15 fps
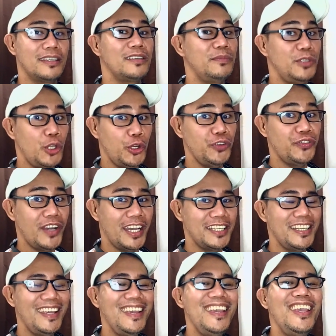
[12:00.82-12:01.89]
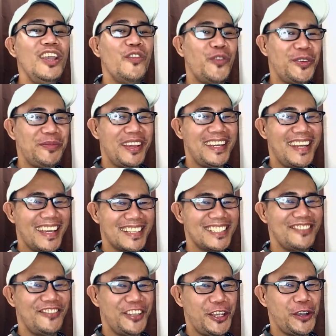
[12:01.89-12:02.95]
that you can be notified when my
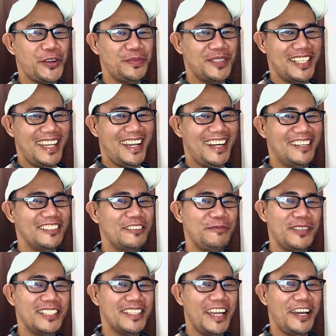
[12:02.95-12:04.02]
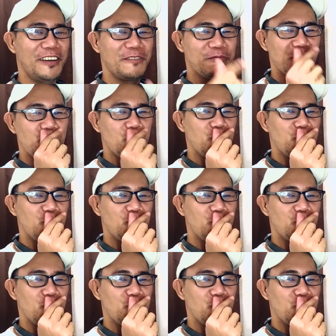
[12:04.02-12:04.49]
next video comes out. Peace out.